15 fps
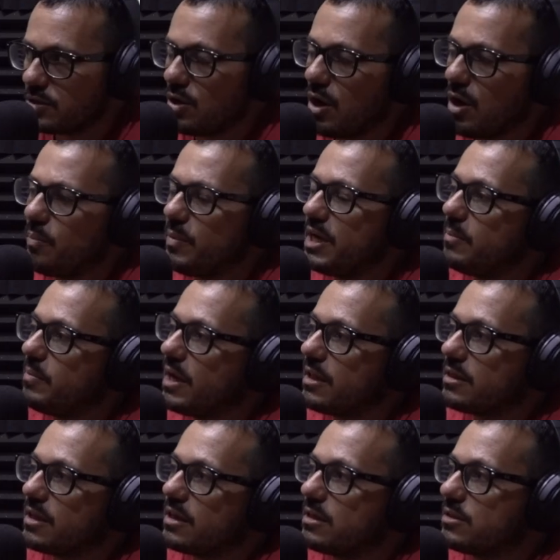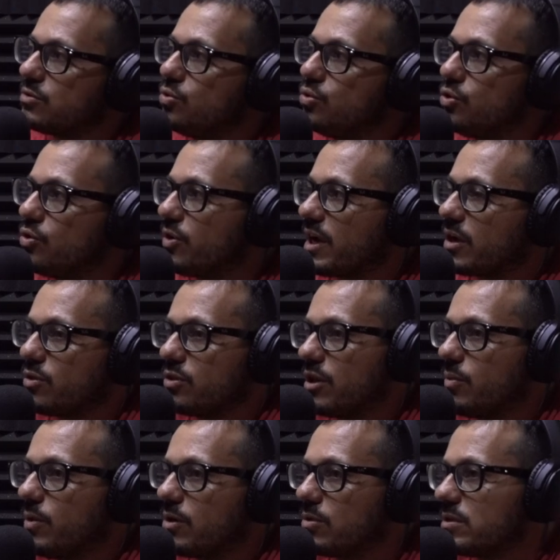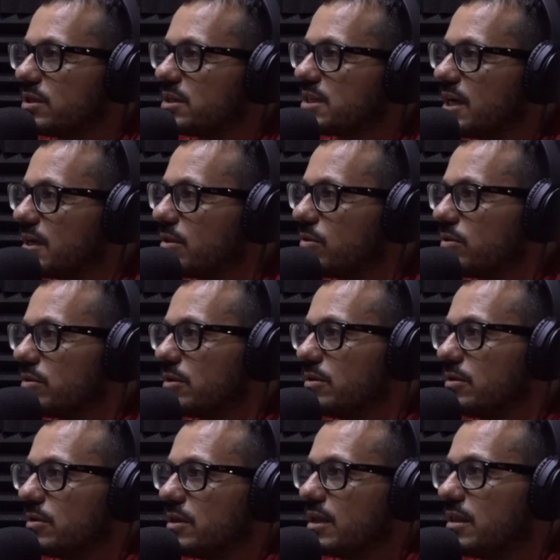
So how many mantas do you reckon there were on the side out on